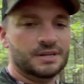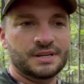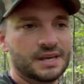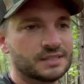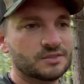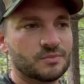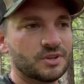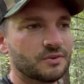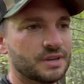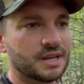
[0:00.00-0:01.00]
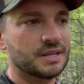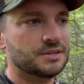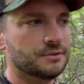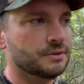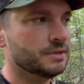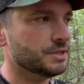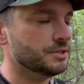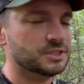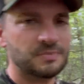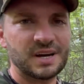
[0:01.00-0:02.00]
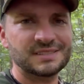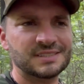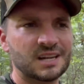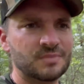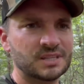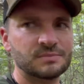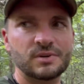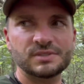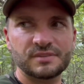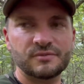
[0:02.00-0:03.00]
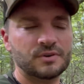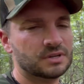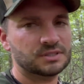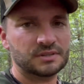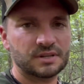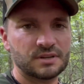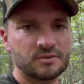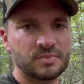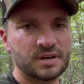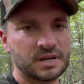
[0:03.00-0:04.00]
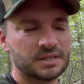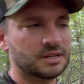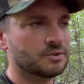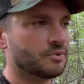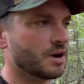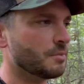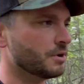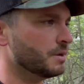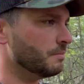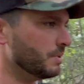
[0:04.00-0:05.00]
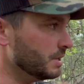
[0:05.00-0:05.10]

yeah, so I'm really only got two spots set up because I'm mostly focused on that other buck at the other property. But